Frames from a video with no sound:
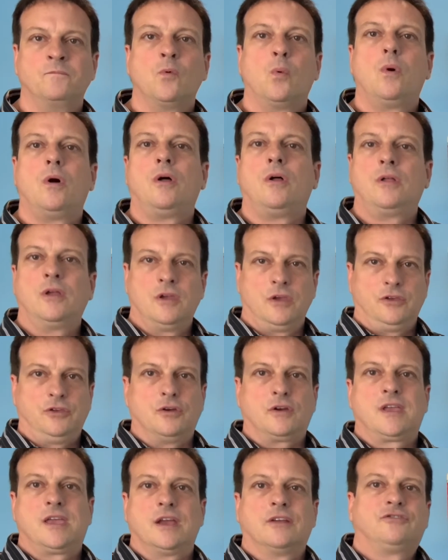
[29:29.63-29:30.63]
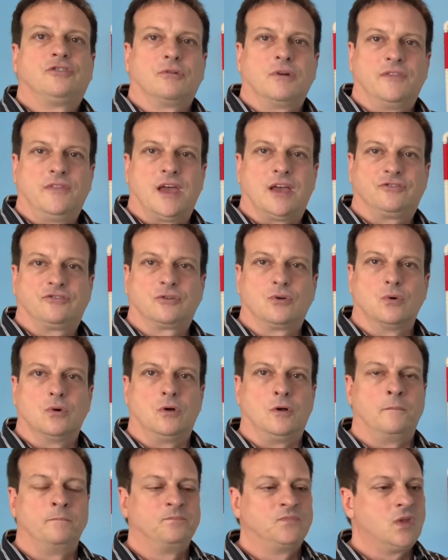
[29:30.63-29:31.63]
Well, your kids are in that
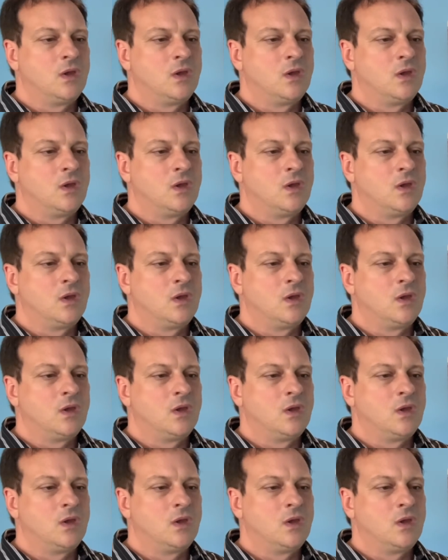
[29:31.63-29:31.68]
school.